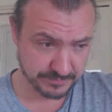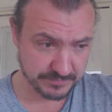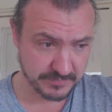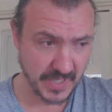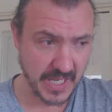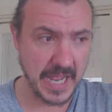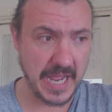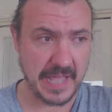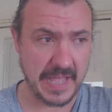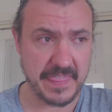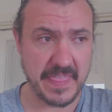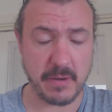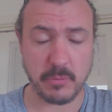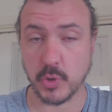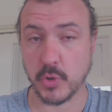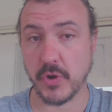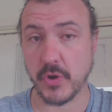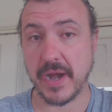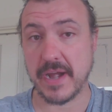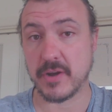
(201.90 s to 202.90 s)
That will
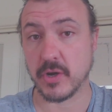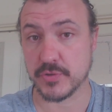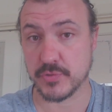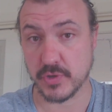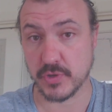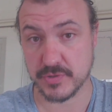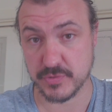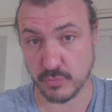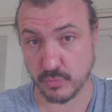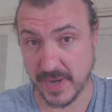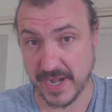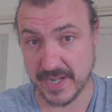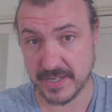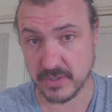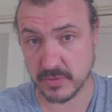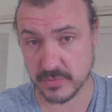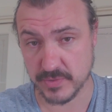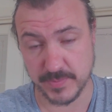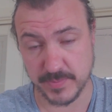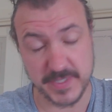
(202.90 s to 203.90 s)
create hydroxyl
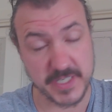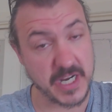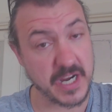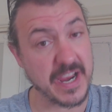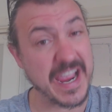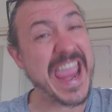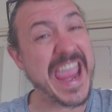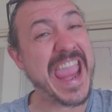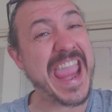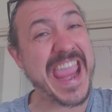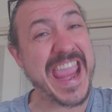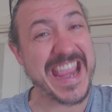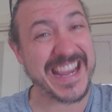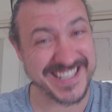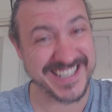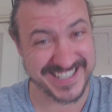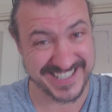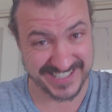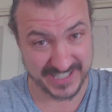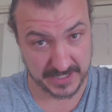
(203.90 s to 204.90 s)
radicals, which are
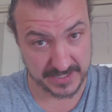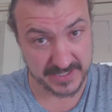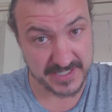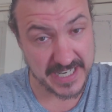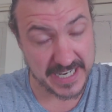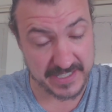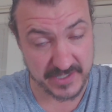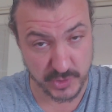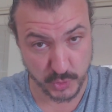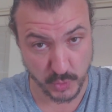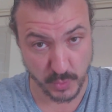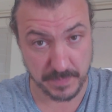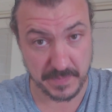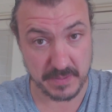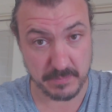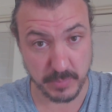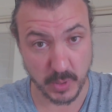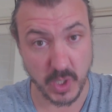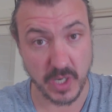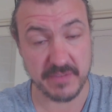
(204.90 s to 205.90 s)
excellent at
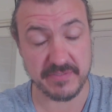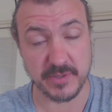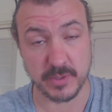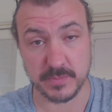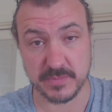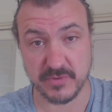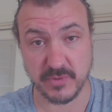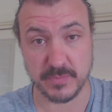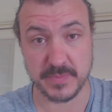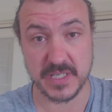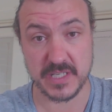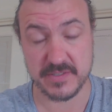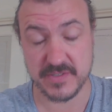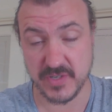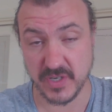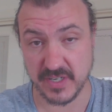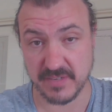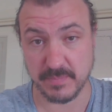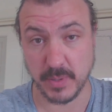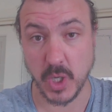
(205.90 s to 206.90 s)
stripping biofilms from the
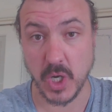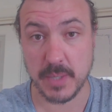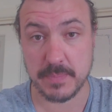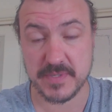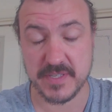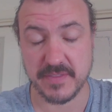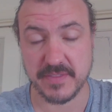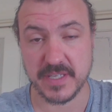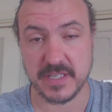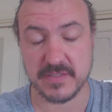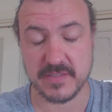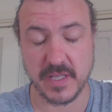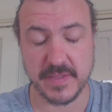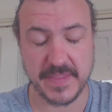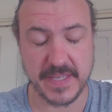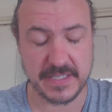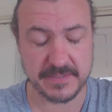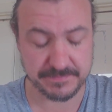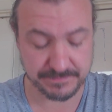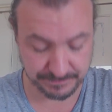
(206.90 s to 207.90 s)
inside of pipes and things like
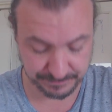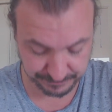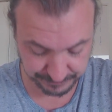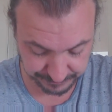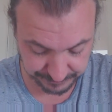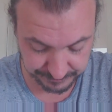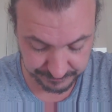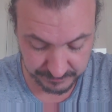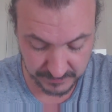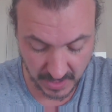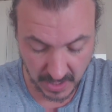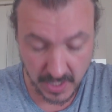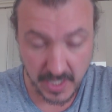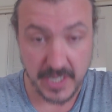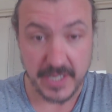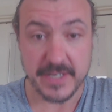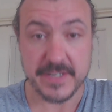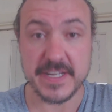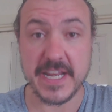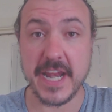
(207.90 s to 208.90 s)
that.
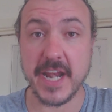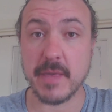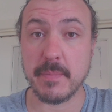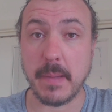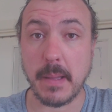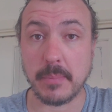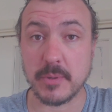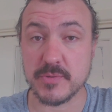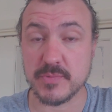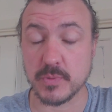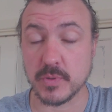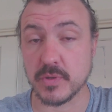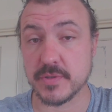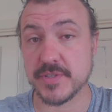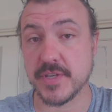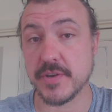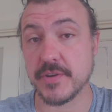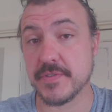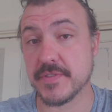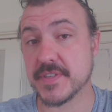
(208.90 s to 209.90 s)
Nanobubbles will
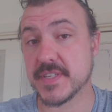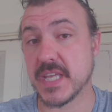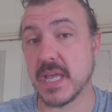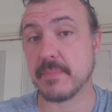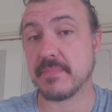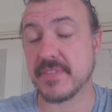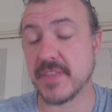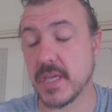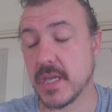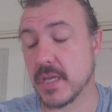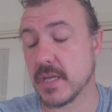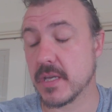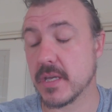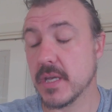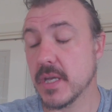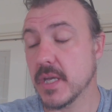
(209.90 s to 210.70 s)
also do the same thing.